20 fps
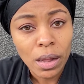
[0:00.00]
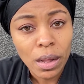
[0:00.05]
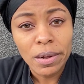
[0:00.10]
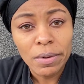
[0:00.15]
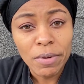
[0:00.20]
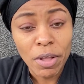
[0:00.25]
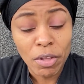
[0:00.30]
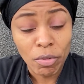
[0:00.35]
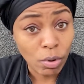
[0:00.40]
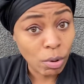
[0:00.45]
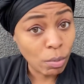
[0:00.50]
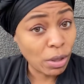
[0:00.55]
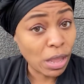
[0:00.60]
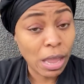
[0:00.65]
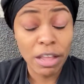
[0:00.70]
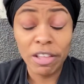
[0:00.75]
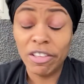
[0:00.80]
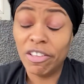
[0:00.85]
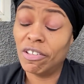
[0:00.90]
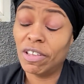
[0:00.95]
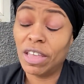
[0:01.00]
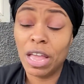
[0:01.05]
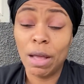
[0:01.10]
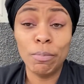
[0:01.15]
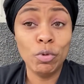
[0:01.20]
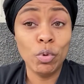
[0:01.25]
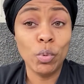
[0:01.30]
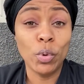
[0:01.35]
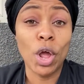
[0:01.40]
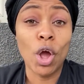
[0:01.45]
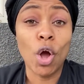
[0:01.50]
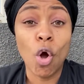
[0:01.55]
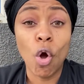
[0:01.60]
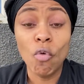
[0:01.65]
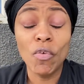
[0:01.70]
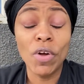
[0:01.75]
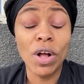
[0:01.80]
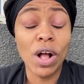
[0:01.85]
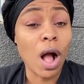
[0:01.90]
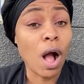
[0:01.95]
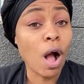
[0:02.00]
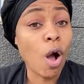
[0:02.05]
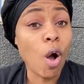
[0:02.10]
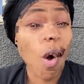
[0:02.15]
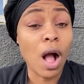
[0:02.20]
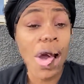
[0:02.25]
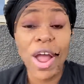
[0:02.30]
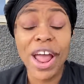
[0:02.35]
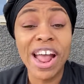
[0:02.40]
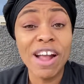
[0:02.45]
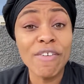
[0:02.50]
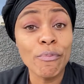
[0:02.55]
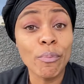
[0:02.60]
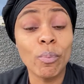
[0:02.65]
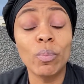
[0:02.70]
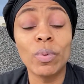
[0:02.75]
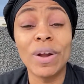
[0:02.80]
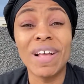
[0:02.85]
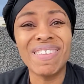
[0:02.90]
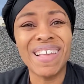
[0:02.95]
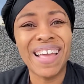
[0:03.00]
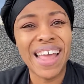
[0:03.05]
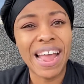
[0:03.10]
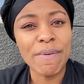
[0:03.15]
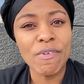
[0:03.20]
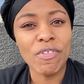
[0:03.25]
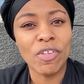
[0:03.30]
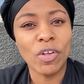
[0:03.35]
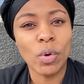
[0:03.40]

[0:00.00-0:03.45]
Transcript: That's what it just kept doing it when I say every single